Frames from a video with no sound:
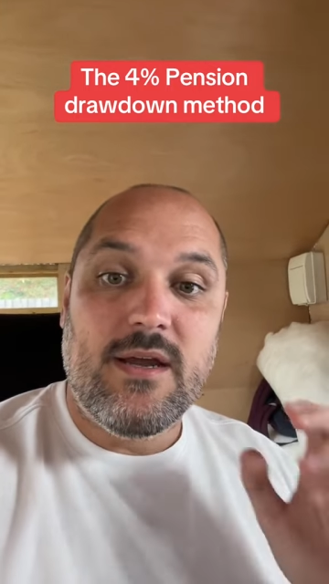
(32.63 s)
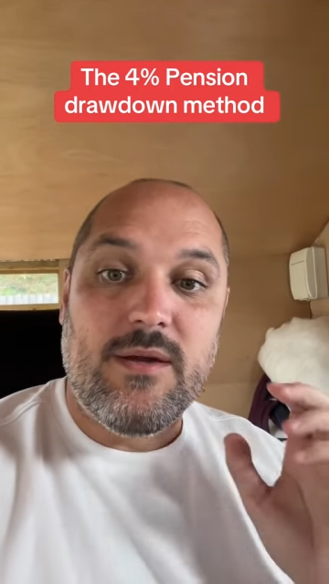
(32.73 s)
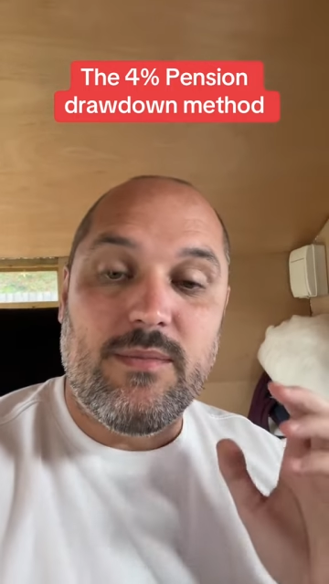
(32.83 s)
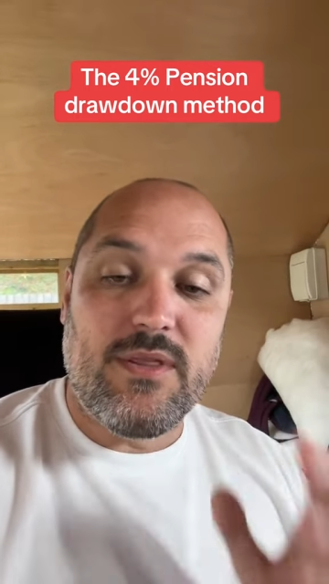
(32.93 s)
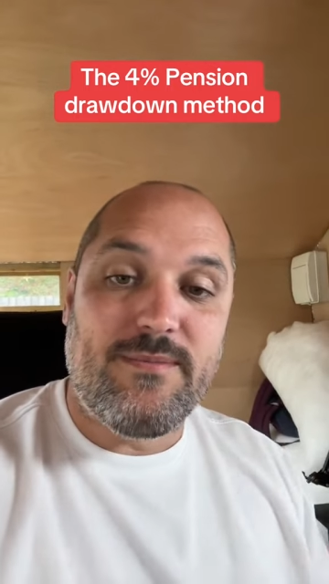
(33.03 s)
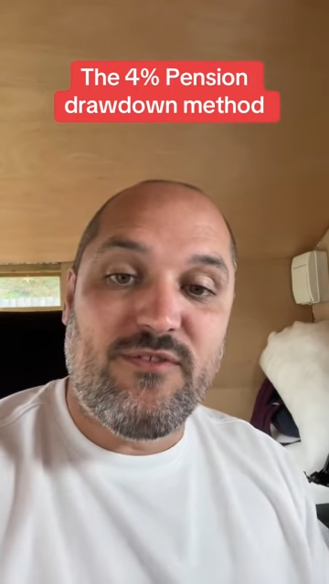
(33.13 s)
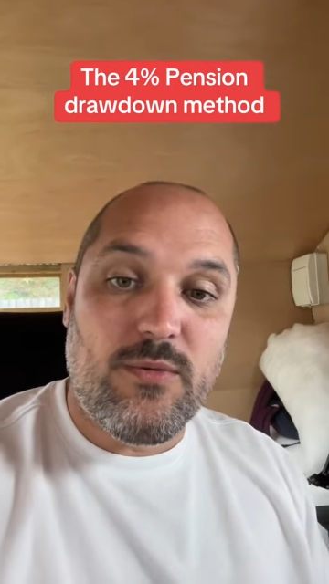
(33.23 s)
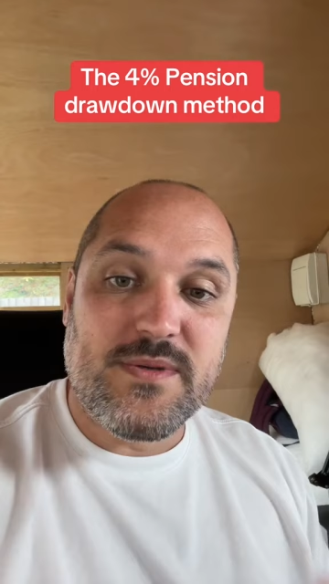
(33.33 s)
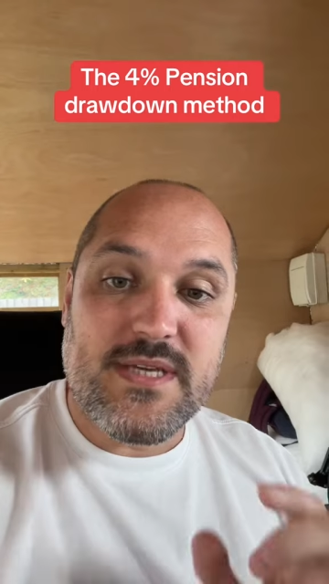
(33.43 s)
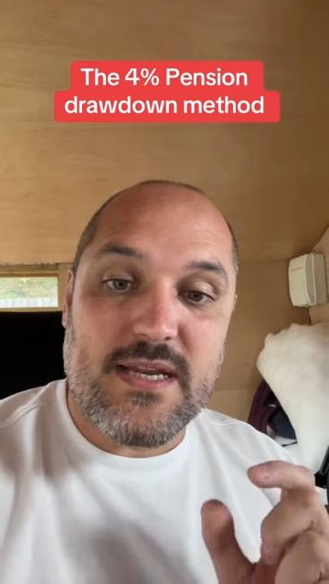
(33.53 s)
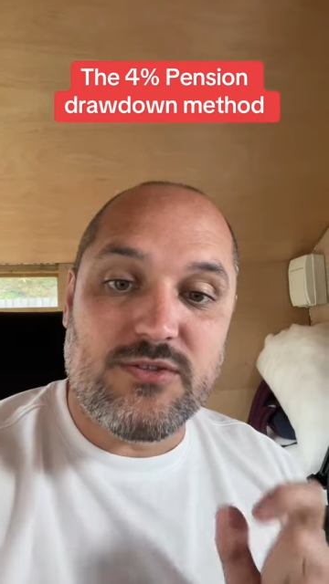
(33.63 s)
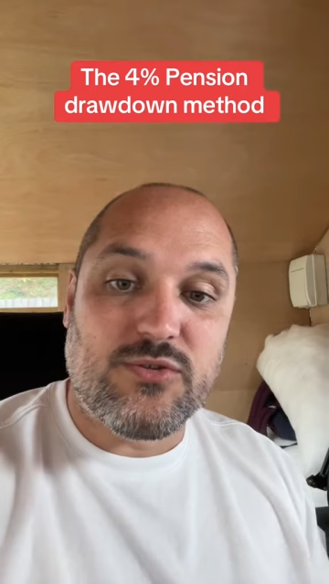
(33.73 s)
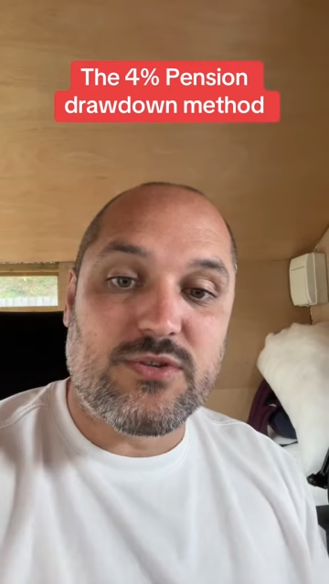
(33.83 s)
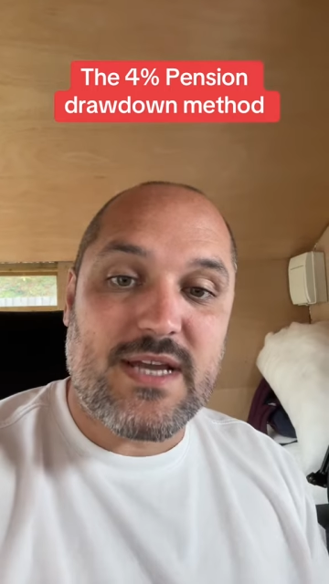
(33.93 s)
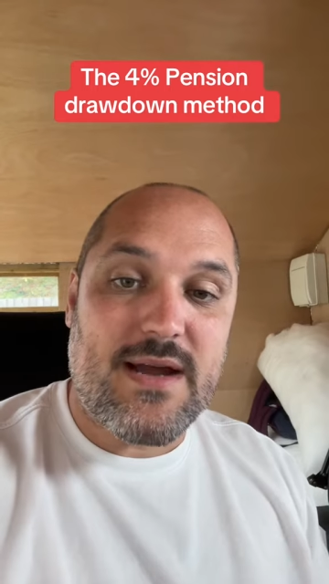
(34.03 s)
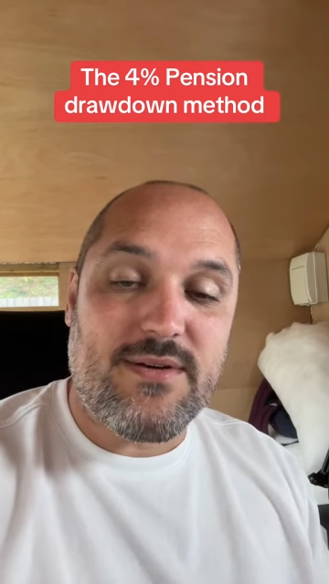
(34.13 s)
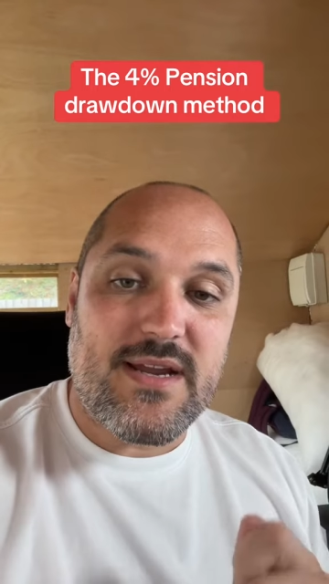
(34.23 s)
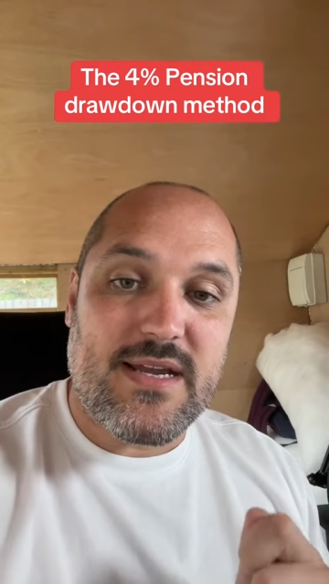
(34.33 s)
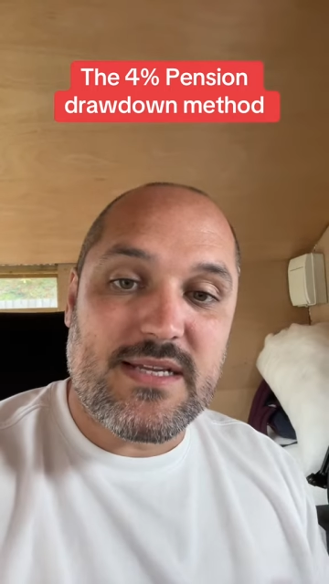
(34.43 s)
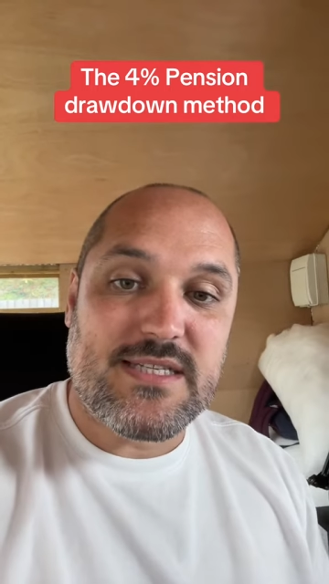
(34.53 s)
But the 4% drawdown
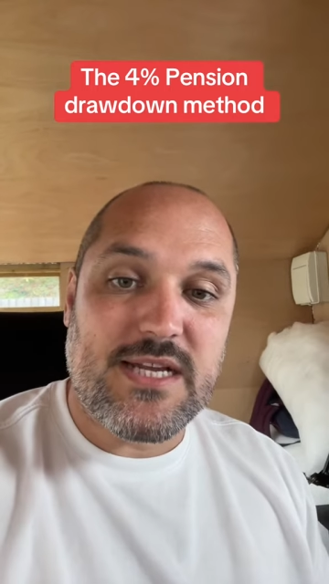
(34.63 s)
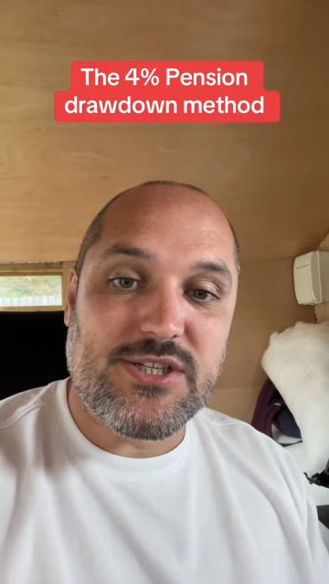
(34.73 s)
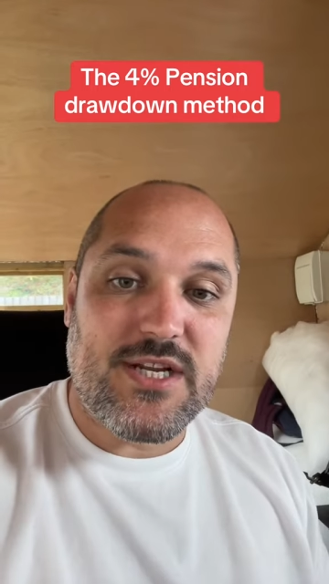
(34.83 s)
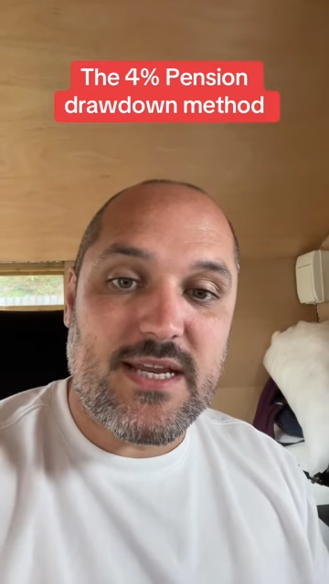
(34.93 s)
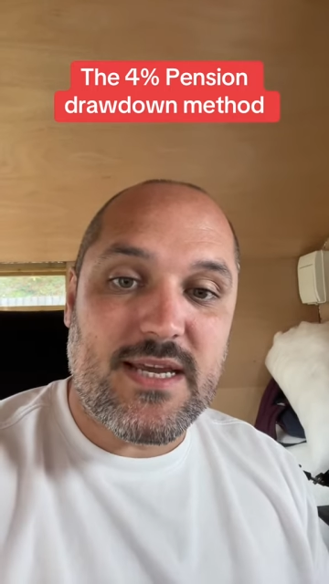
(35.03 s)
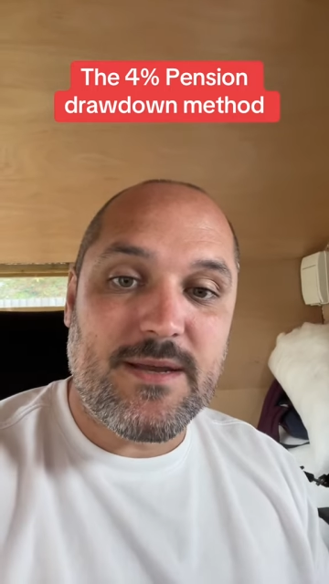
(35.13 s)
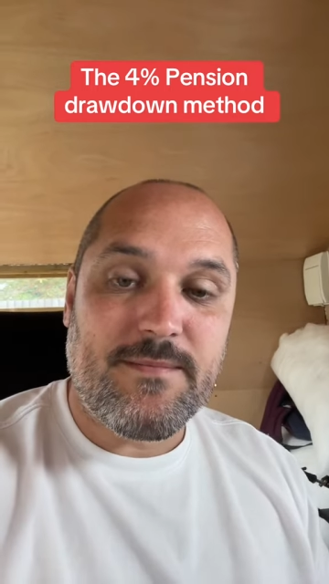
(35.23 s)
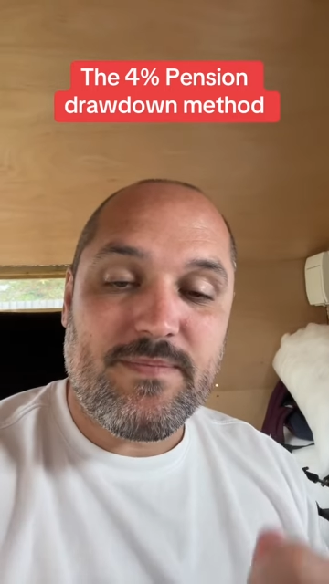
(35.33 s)
essentially